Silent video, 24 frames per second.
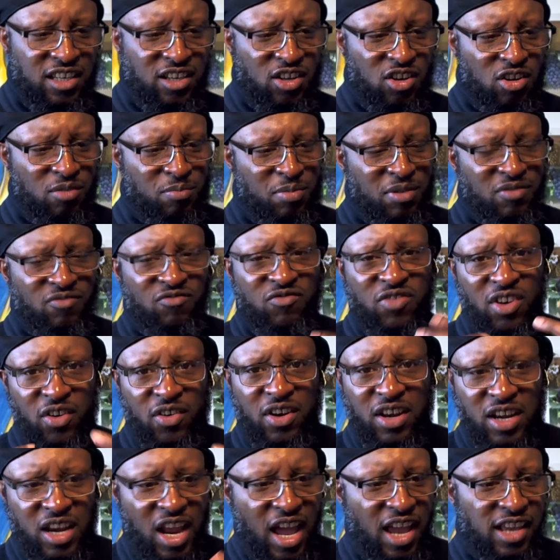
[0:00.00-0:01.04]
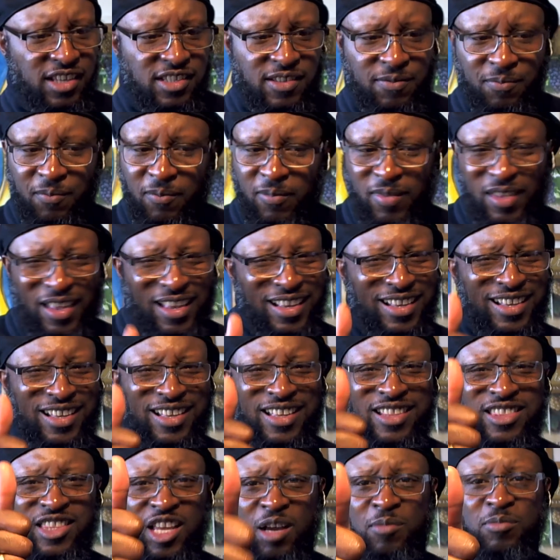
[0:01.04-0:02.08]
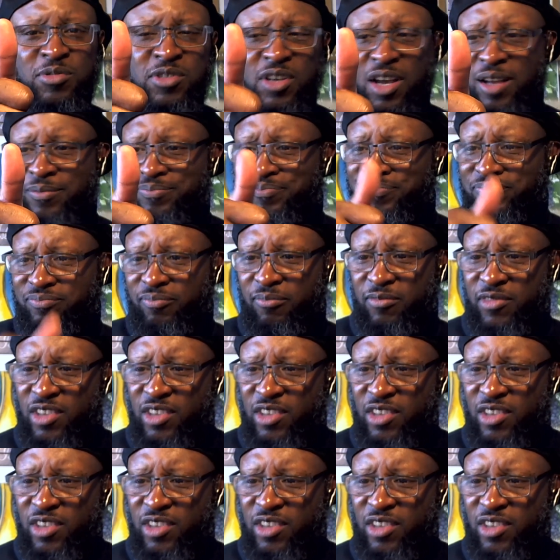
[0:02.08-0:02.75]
you know, but very nice. Thumbs up.